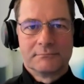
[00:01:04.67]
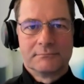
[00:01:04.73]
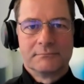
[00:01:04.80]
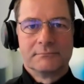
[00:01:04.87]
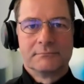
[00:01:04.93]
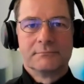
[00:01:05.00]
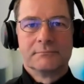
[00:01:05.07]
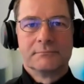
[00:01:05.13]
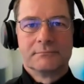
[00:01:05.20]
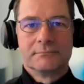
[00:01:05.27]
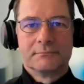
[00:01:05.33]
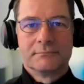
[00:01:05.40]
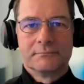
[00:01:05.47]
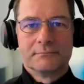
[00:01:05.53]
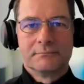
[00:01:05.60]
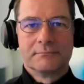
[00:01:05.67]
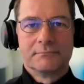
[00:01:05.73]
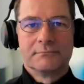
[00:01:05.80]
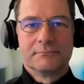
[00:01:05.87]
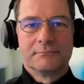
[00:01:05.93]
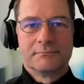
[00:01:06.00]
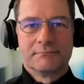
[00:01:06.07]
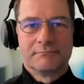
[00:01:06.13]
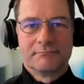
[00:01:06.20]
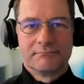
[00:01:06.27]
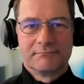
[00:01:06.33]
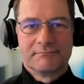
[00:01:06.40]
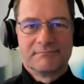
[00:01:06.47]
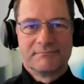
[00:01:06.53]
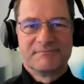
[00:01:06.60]

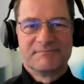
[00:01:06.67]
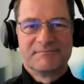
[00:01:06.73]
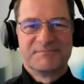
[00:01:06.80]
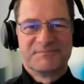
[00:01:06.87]
(silent)